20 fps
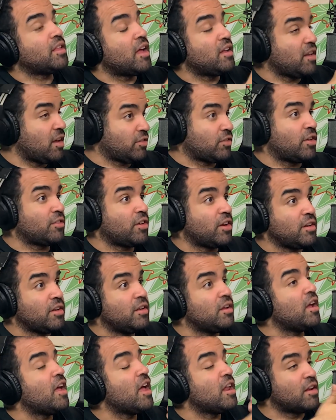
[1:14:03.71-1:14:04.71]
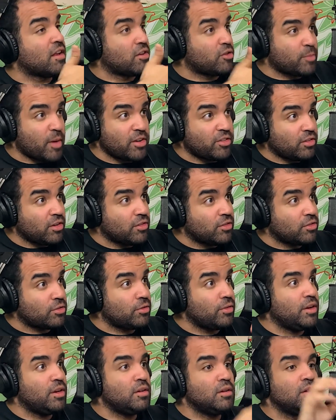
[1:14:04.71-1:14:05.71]
Yes, Touch ID, and especially in the
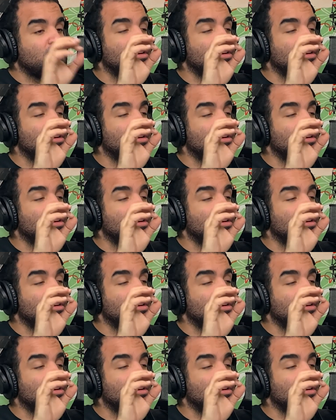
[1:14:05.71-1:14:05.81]
screen.